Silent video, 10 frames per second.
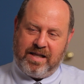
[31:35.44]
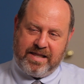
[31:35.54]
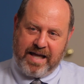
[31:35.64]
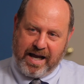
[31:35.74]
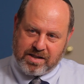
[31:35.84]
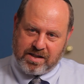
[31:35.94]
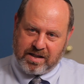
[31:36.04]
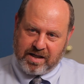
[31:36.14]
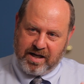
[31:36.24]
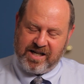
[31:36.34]
That's
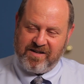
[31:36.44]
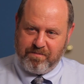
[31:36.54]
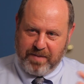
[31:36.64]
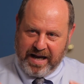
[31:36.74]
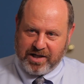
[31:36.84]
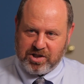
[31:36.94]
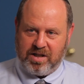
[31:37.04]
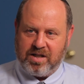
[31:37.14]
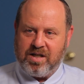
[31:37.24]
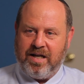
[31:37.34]
the kind of
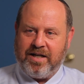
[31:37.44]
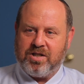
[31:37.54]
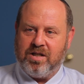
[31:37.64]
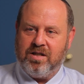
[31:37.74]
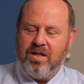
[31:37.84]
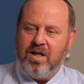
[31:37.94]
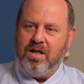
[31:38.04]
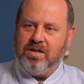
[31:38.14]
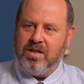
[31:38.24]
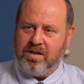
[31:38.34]
passionate connection
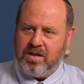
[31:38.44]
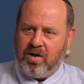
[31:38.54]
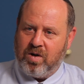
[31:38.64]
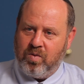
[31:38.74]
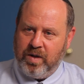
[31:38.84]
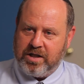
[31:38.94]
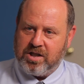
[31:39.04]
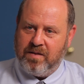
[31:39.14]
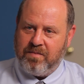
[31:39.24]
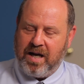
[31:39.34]
to the Torah,
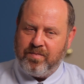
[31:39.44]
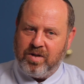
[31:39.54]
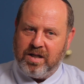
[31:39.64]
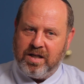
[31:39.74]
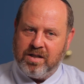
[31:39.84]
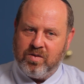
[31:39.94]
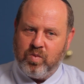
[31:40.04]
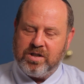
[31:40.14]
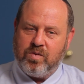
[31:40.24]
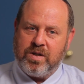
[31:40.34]
which the Bible is,
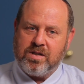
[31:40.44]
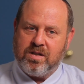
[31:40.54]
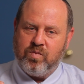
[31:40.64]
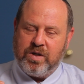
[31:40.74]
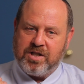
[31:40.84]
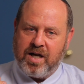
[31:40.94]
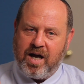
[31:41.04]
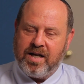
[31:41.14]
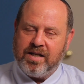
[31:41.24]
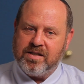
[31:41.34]
which
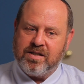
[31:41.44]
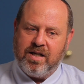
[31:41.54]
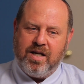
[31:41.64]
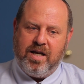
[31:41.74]
God is